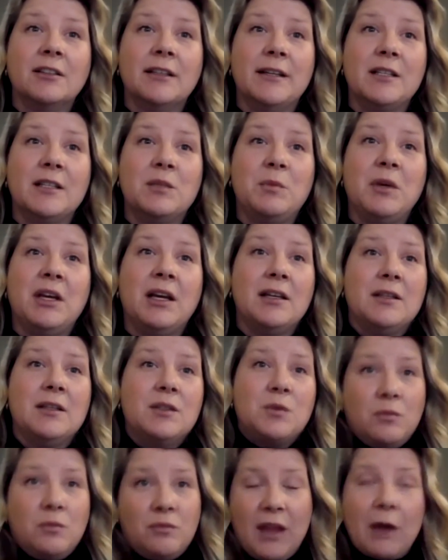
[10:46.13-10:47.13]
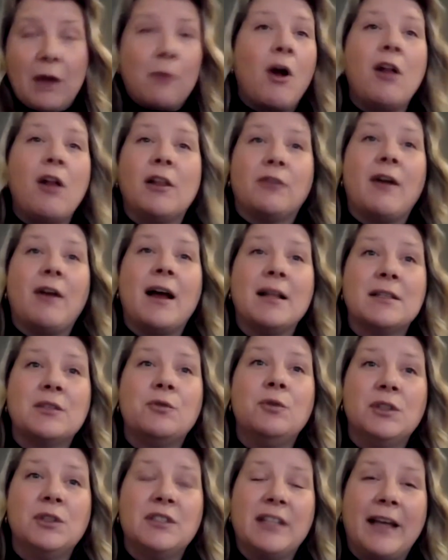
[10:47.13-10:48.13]
And it's because they were all in grad
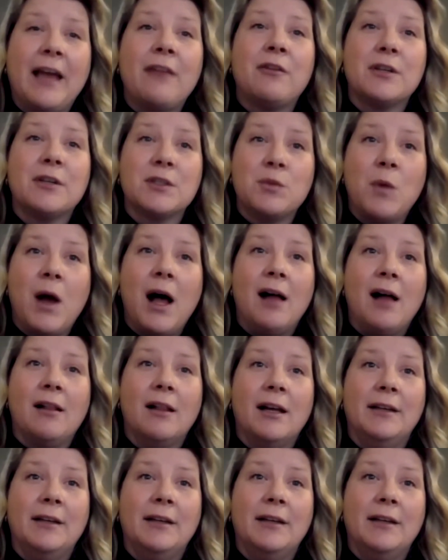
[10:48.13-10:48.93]
school together as well.